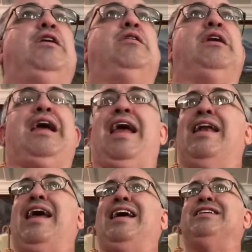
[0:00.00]
a,
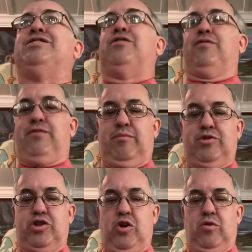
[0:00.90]
an answer
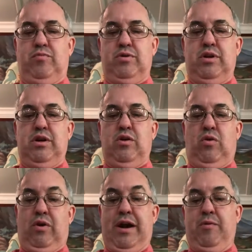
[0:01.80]
from Job
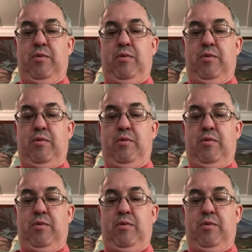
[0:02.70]
or